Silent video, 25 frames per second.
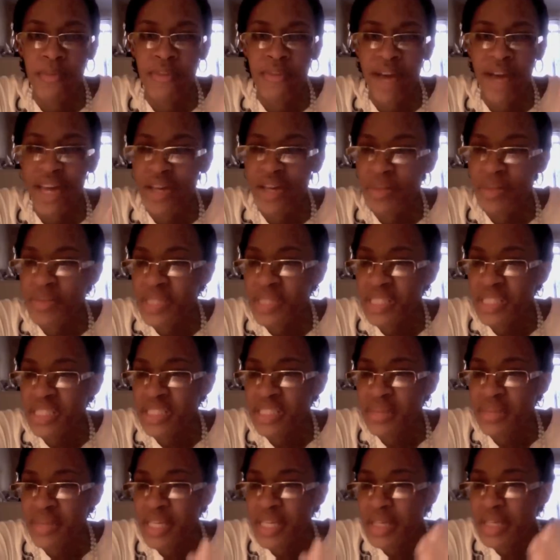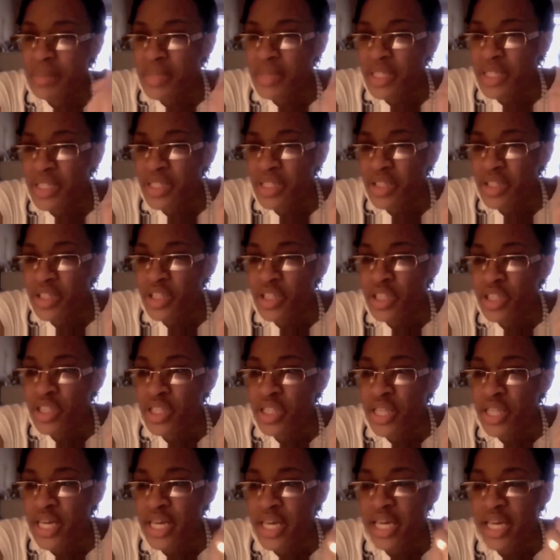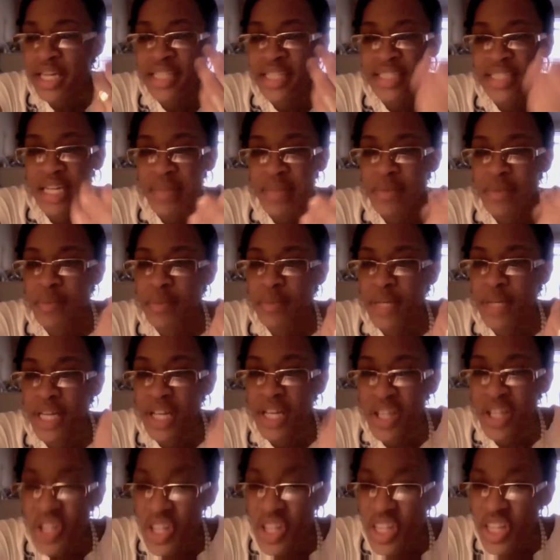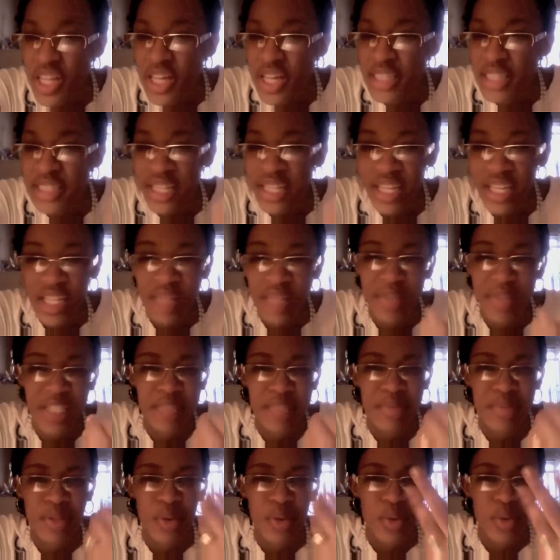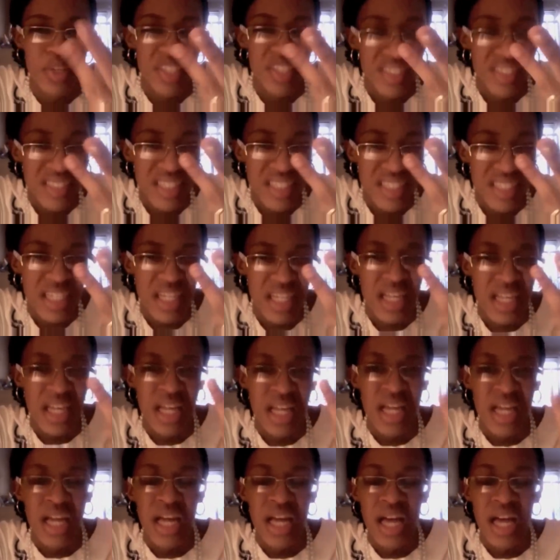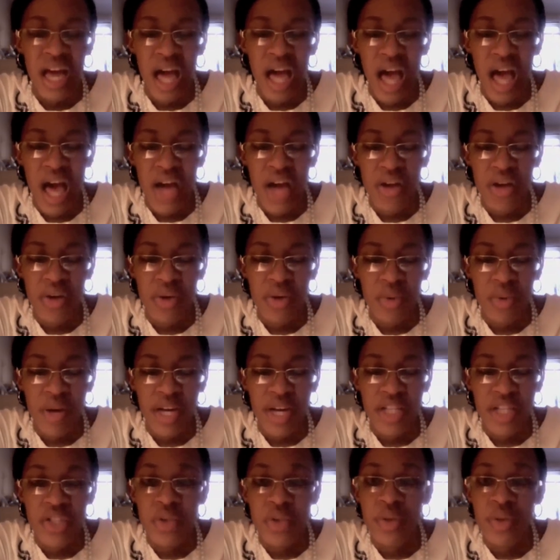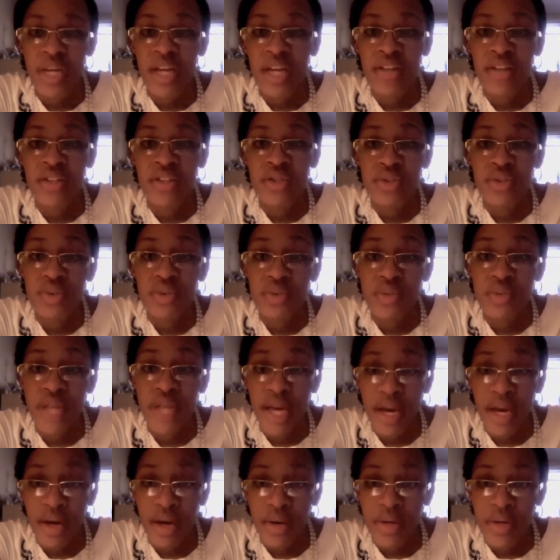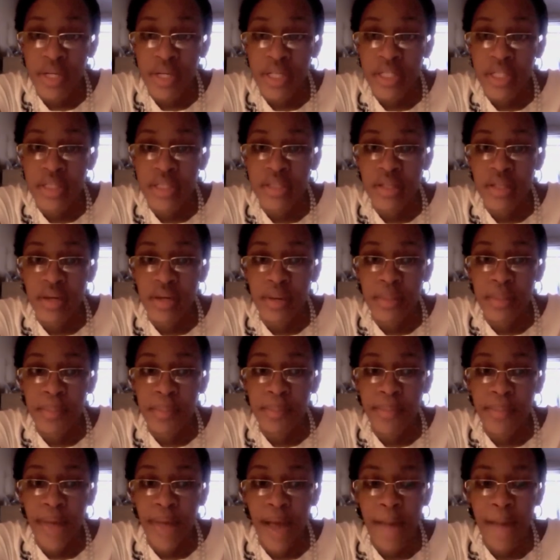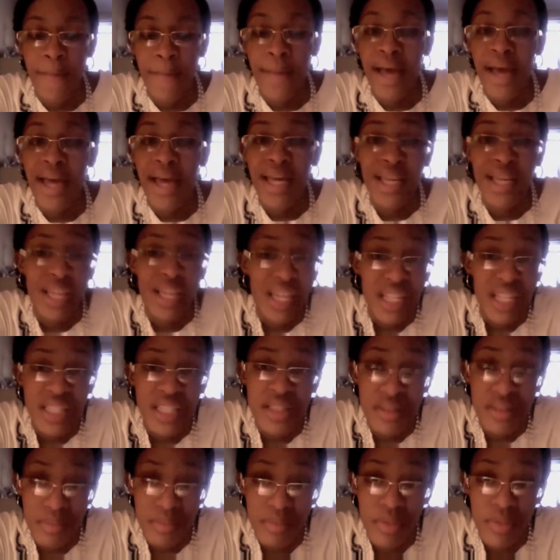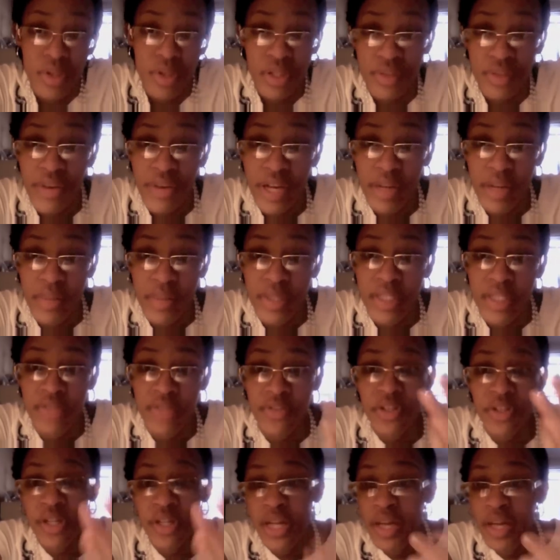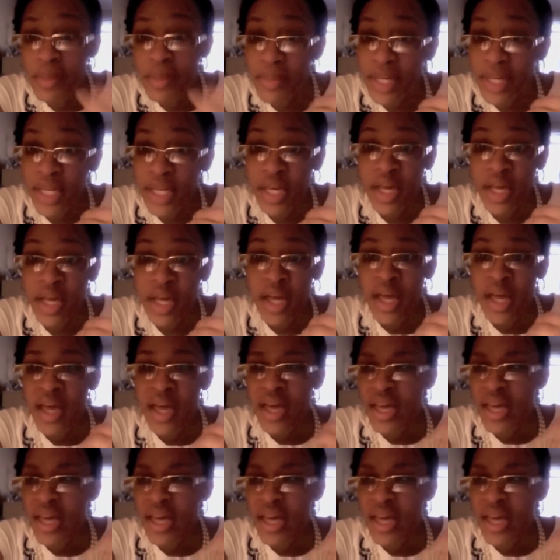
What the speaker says: vitamins make me, like any type of pill that I take makes me queasy. I don't know why. So what I do now is I buy kids multivitamins. If you're like me